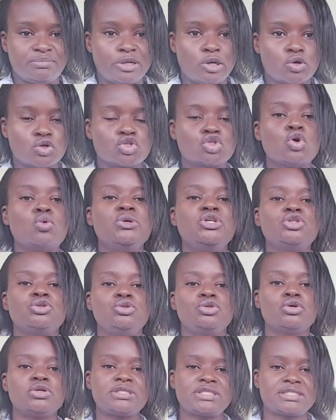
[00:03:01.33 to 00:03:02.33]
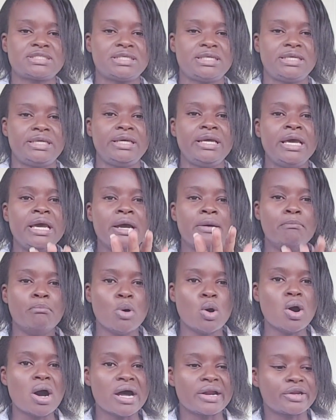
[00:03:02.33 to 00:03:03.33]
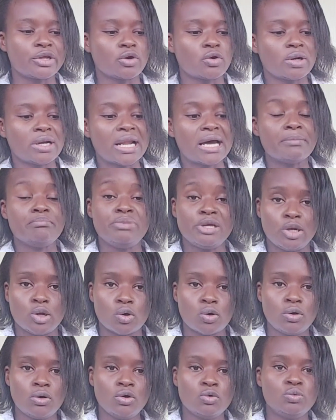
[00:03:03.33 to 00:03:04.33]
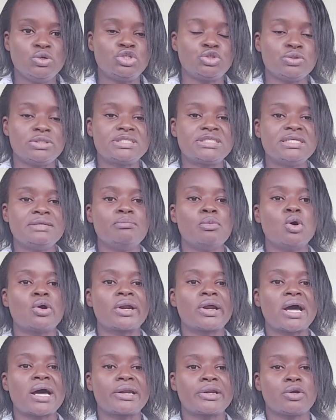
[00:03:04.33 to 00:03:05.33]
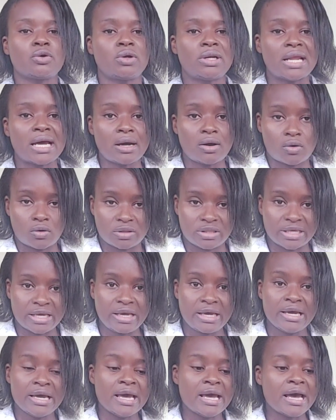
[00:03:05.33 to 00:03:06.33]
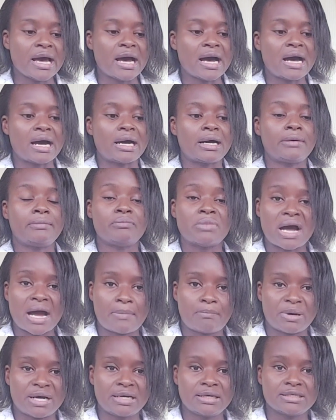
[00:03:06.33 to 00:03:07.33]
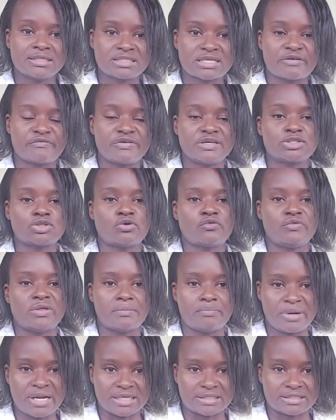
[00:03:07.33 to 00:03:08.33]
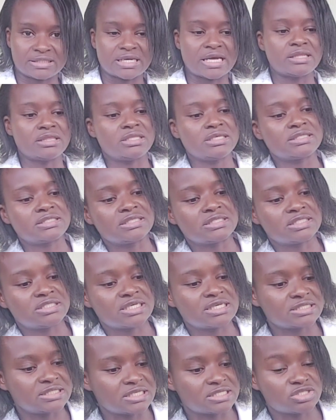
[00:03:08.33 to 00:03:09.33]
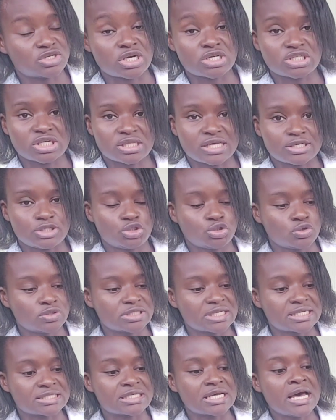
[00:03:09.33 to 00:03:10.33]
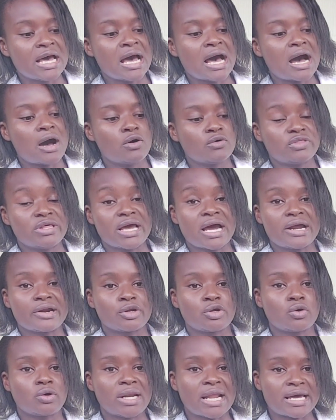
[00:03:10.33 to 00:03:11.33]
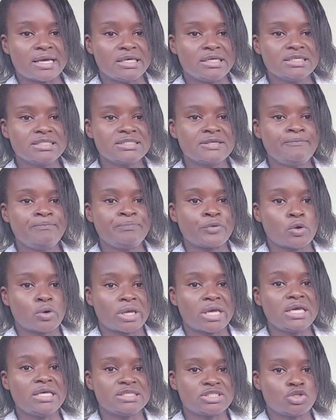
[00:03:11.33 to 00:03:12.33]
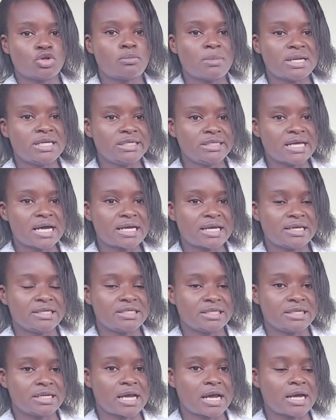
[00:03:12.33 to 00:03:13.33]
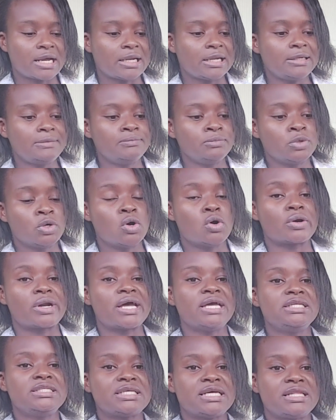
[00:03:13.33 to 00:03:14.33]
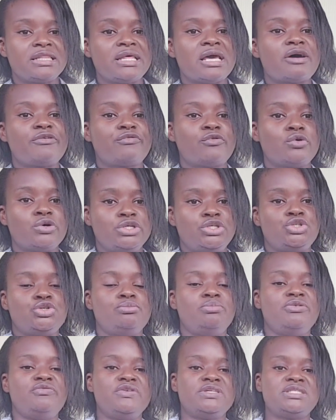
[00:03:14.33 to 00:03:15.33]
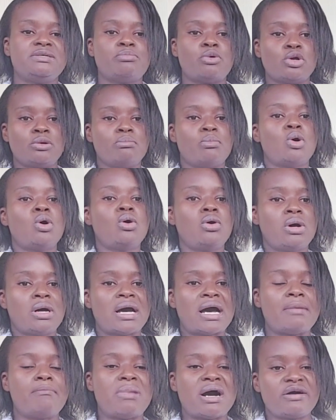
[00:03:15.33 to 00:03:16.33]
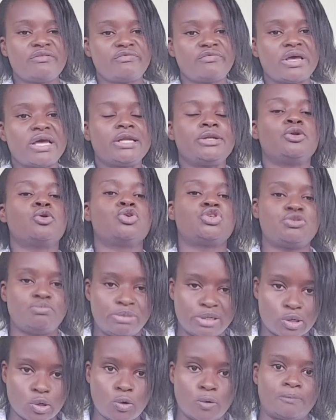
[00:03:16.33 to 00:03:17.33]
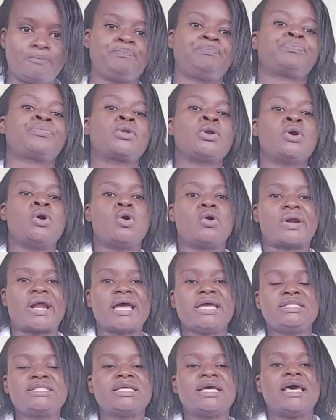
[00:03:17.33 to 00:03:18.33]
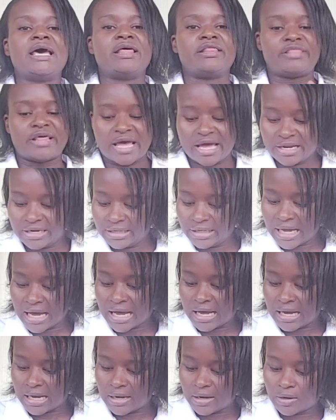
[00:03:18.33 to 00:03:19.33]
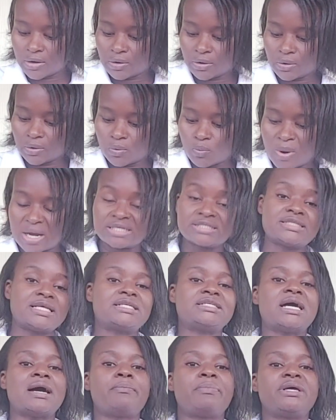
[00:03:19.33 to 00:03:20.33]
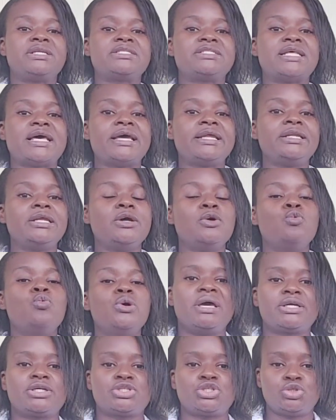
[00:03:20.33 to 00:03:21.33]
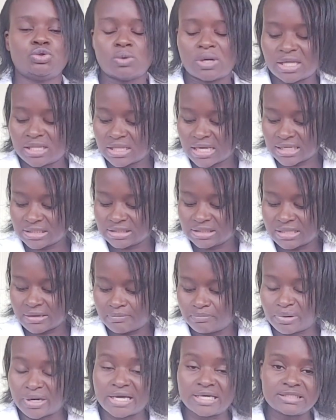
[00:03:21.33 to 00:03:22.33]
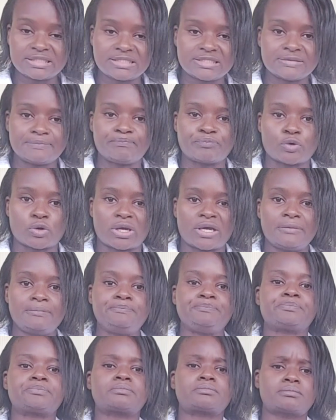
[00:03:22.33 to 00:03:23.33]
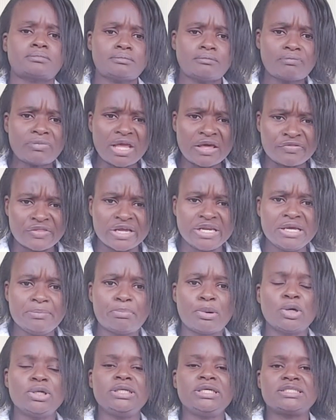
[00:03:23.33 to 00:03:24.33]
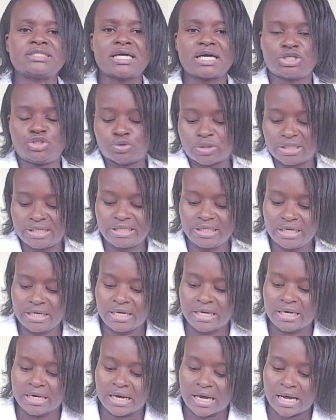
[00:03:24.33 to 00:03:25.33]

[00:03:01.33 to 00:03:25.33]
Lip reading: below. So we should not see more areola below, we should see more areola on the upper surface of the breast. And this is just the structure that shows us how the areola is. Okay, is normally darkened in color, all right, and therefore it should be visible more above and not below, all right. Then once that happens, then make sure that the breast, okay, the nipple is actually